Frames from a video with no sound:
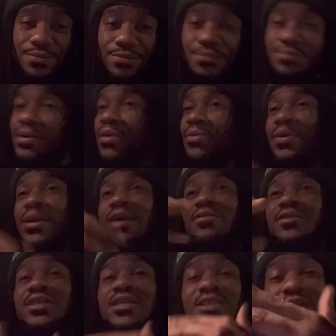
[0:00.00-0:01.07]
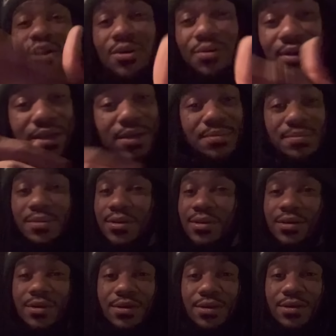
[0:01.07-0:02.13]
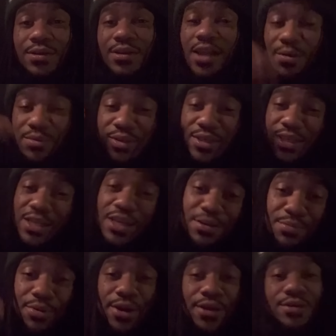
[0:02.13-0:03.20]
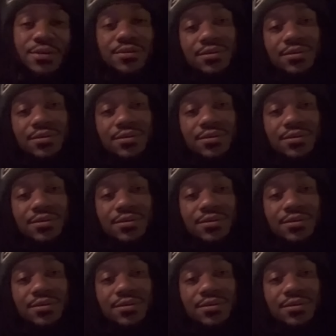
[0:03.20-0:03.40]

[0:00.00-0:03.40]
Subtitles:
But whatever she told him, that was the deal breaker.